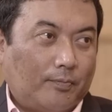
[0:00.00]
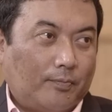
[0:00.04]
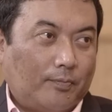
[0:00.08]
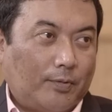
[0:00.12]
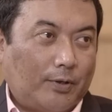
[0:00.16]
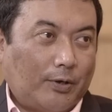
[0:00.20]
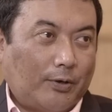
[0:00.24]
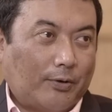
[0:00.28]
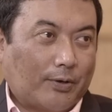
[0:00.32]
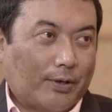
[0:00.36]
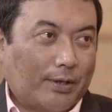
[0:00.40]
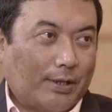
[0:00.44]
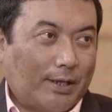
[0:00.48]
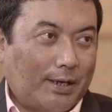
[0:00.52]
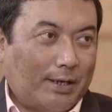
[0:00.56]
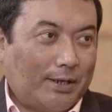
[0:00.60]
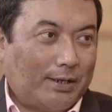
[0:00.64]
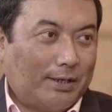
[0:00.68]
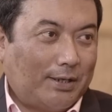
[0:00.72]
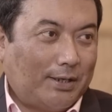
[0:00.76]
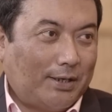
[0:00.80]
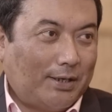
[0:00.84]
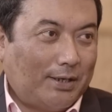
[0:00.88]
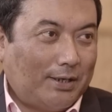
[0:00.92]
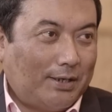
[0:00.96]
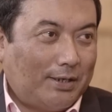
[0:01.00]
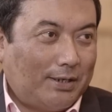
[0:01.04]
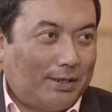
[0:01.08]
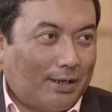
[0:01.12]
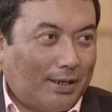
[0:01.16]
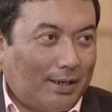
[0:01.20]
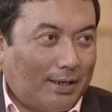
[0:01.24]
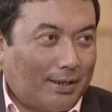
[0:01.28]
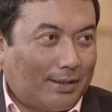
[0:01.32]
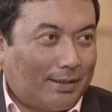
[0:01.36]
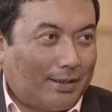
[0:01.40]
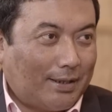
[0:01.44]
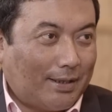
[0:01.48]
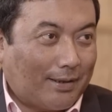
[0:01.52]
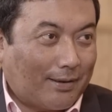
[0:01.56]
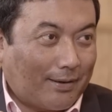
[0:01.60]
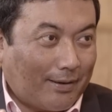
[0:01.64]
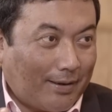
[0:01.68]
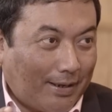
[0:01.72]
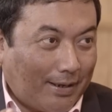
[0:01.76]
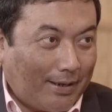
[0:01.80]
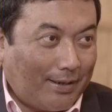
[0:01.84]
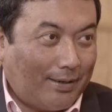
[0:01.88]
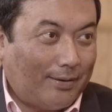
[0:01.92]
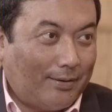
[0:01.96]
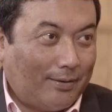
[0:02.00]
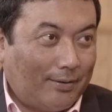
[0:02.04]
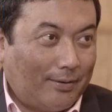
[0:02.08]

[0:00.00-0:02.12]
They organized the Shat and Rai.